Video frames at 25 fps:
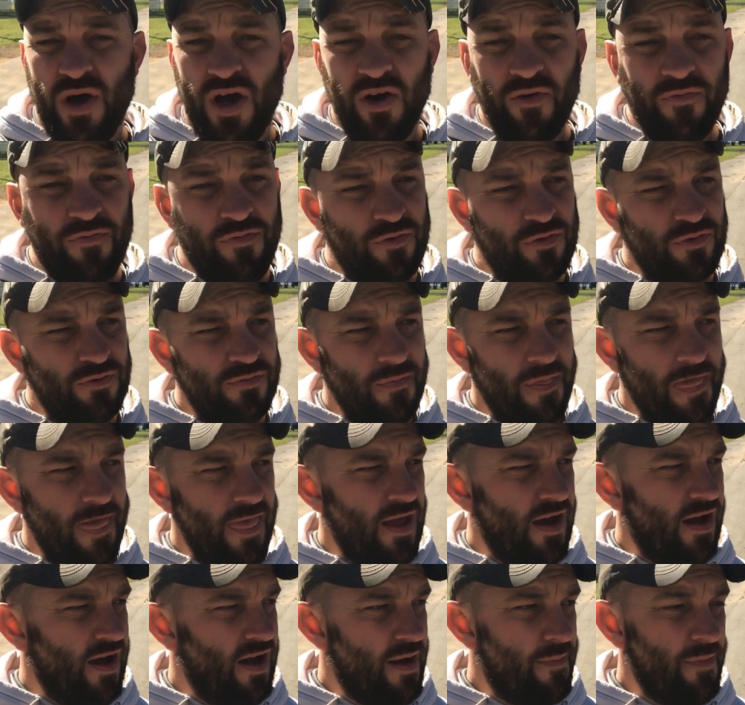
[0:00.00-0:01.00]
helpful,
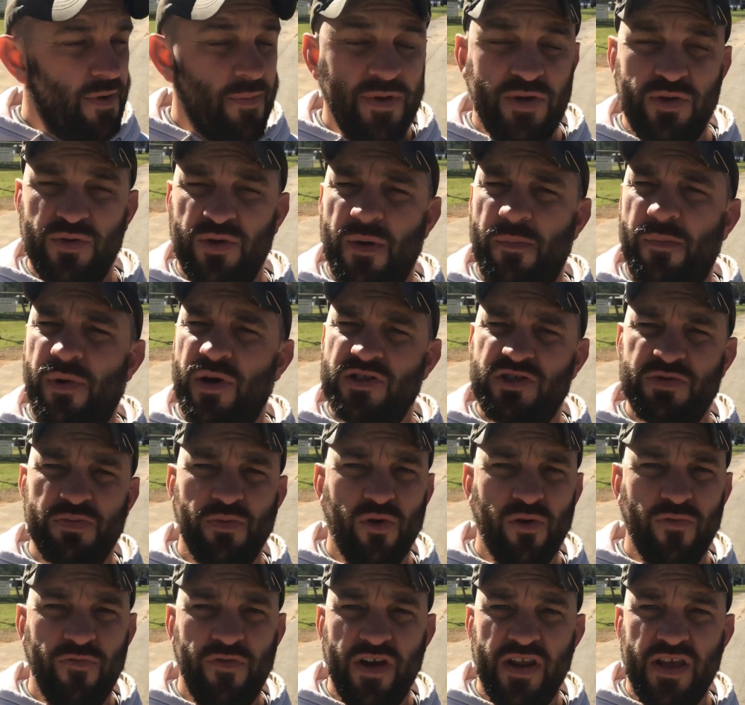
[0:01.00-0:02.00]
I'm going to be doing a bunch
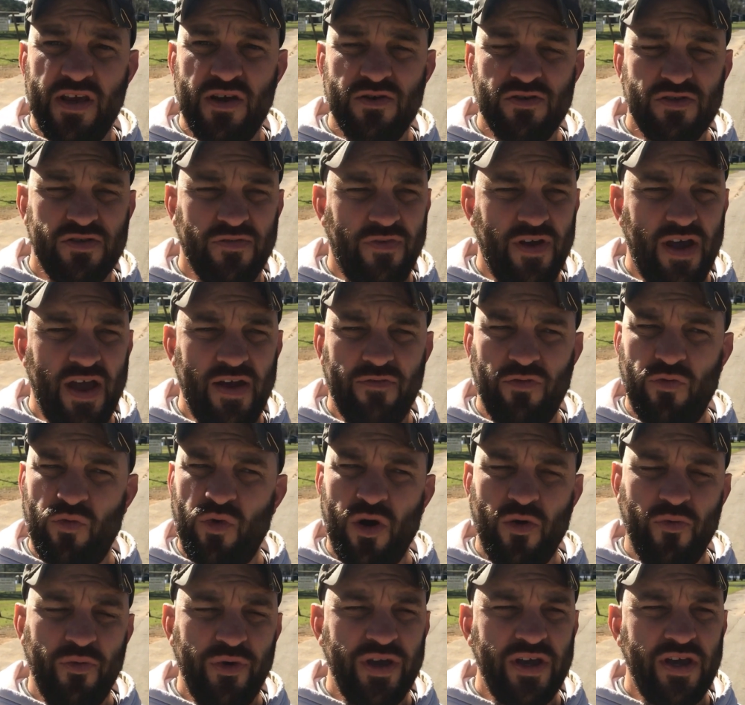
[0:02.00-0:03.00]
more videos of
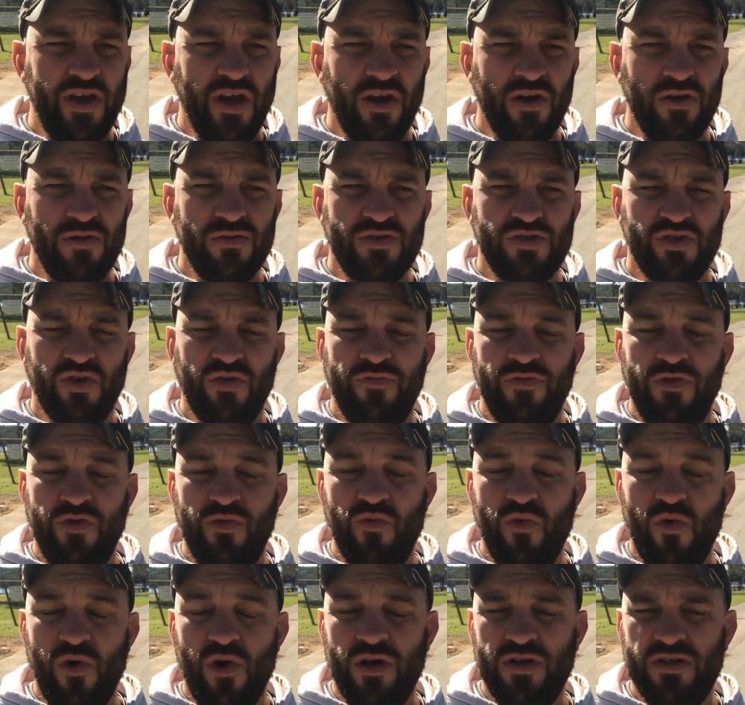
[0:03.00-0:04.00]
everywhere we go. So if you
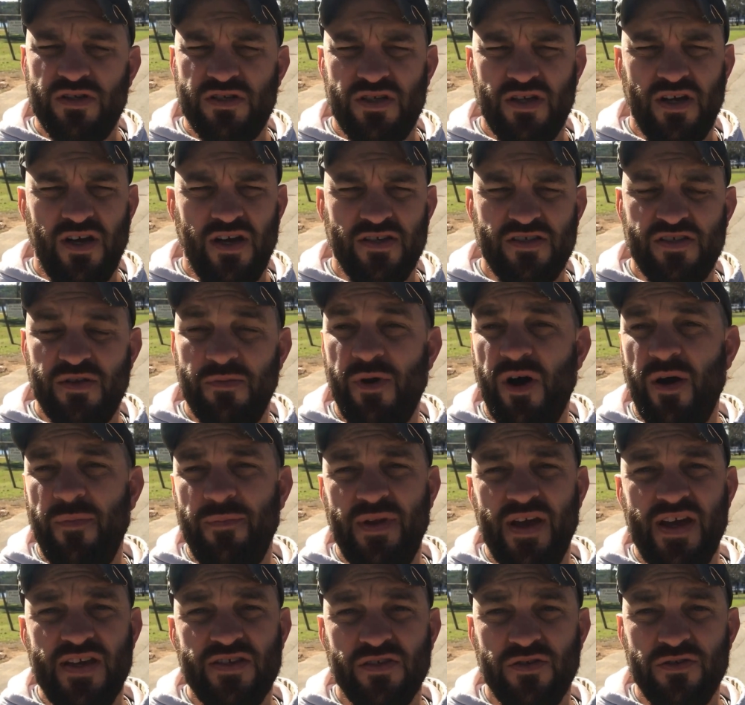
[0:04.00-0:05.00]
want some
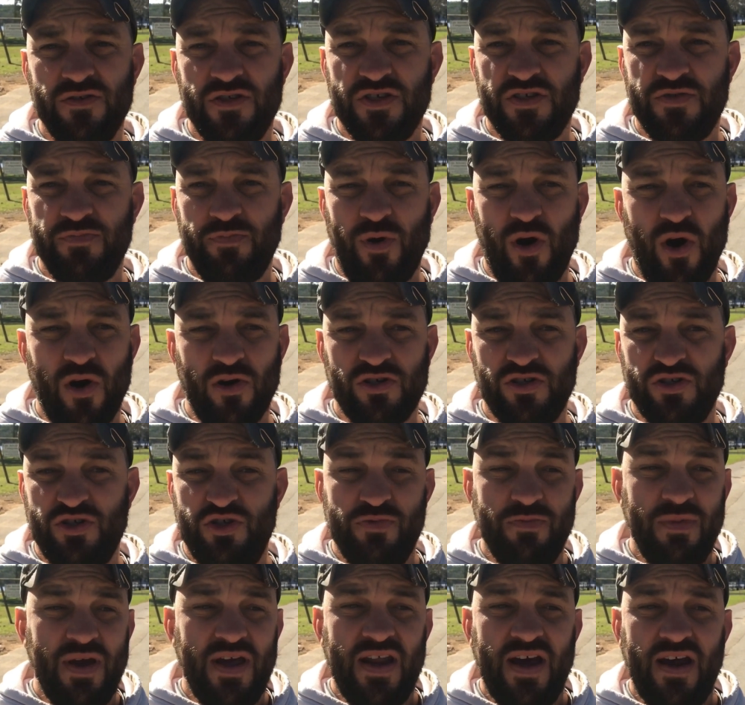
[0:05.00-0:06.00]
updates on just parks that
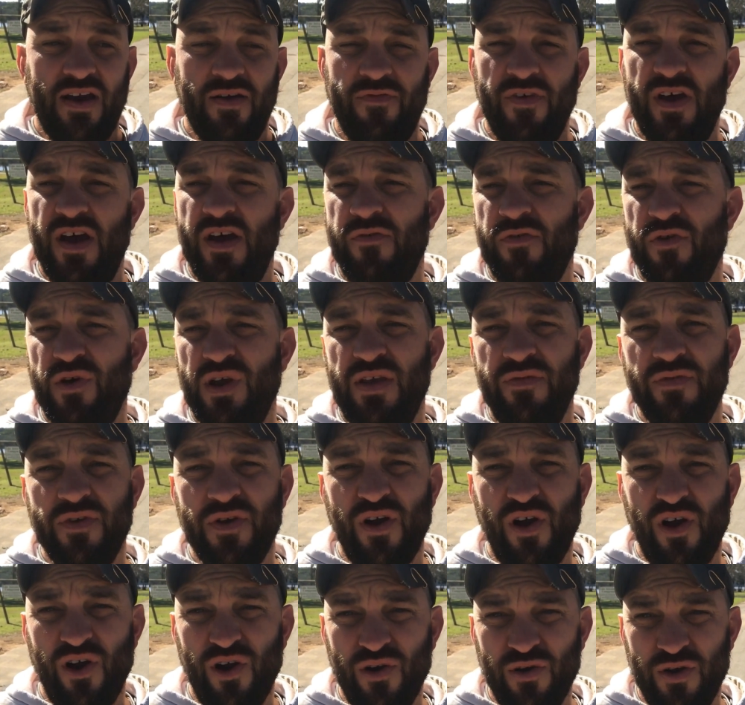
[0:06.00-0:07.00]
you may not have ever even
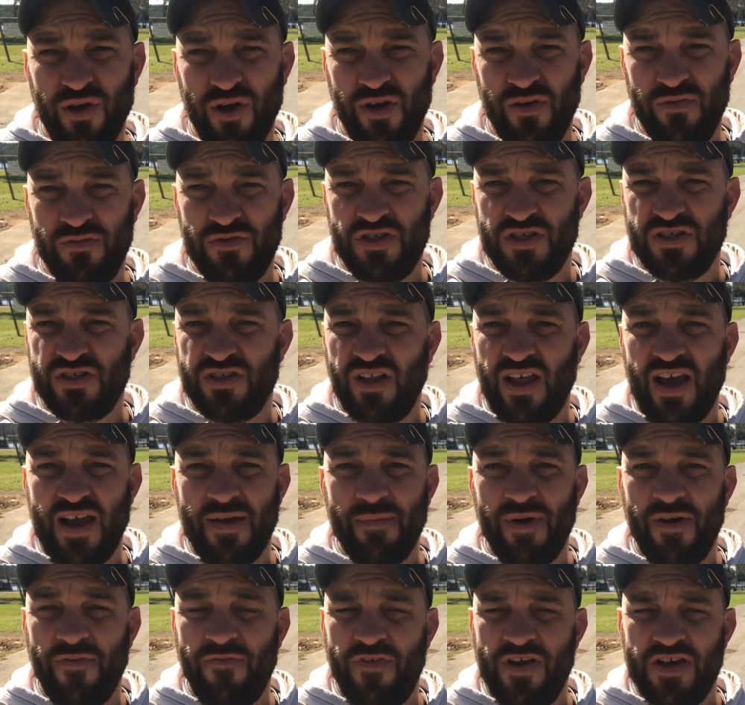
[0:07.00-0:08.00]
heard of, just like
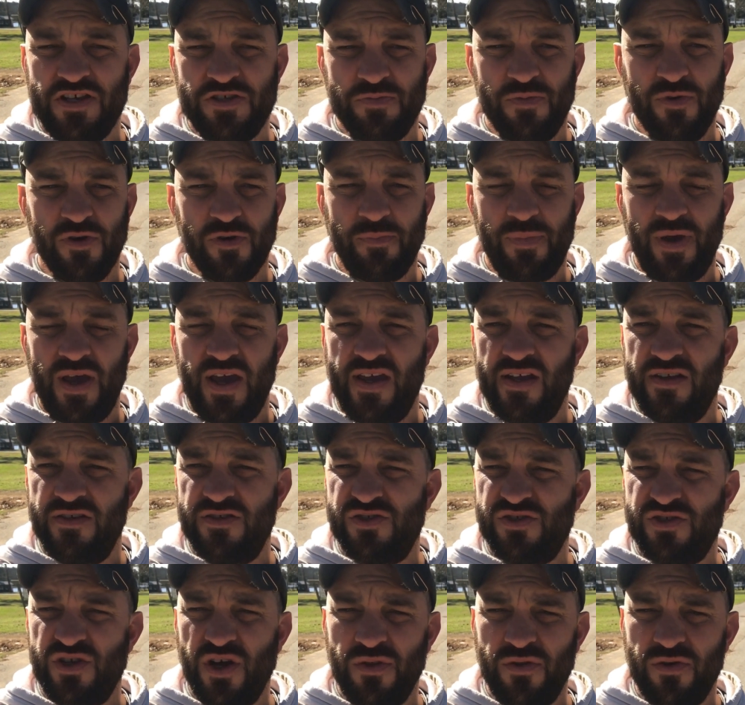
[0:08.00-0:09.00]
my Facebook page,
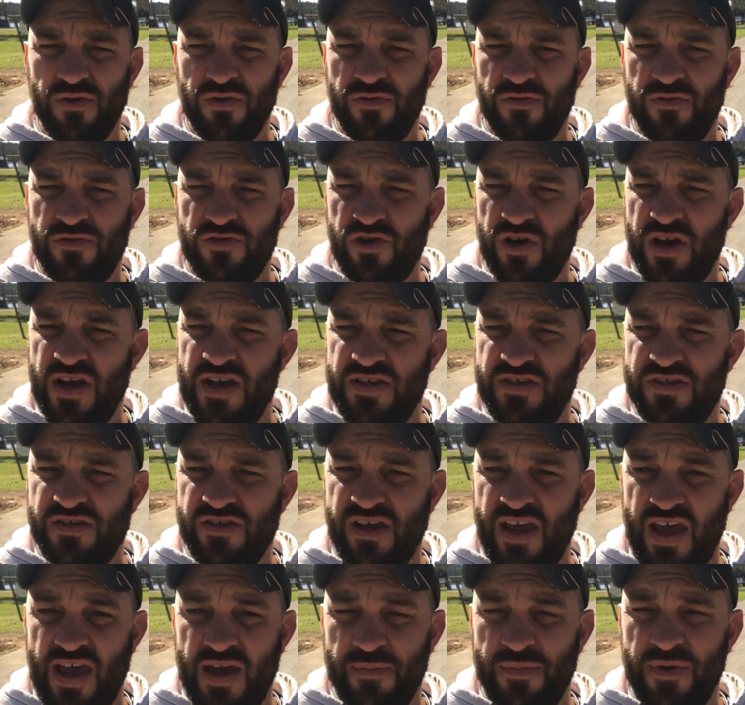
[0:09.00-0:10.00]
Southern Trace
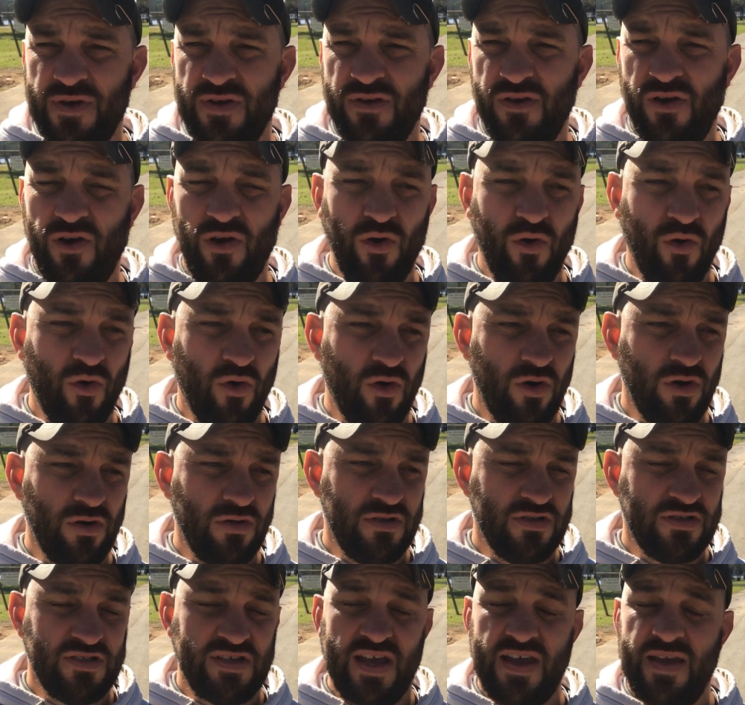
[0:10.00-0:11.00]
Camping, or
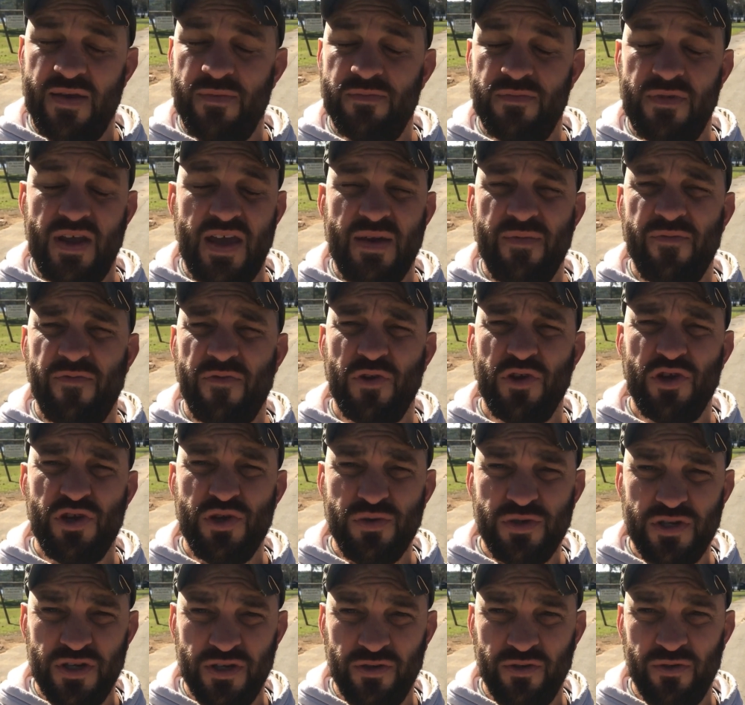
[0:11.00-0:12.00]
the same name for
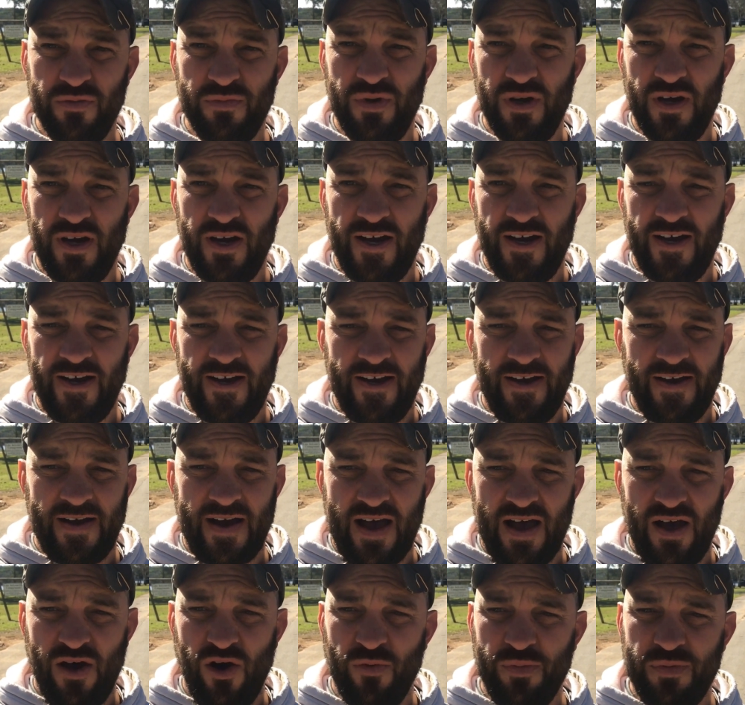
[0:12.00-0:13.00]
YouTube.
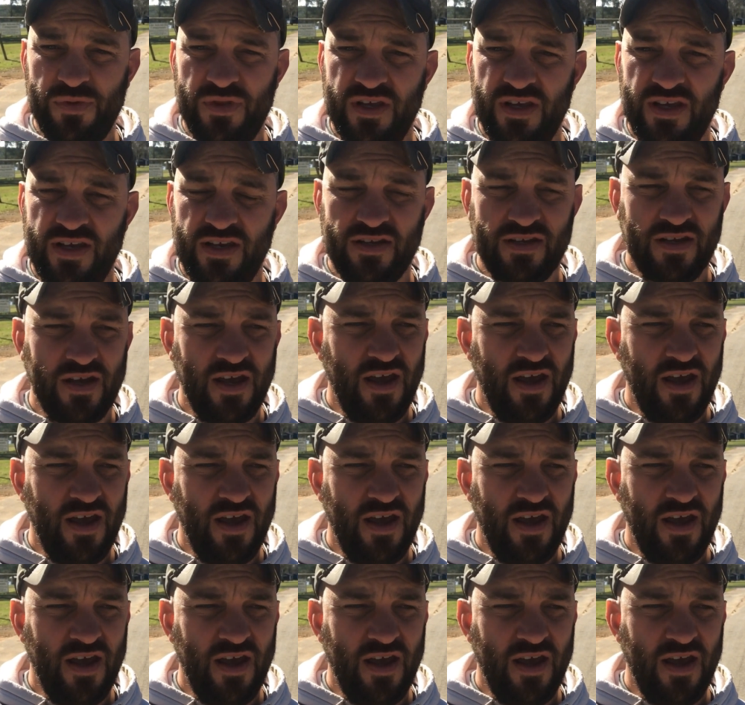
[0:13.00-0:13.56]
I hope that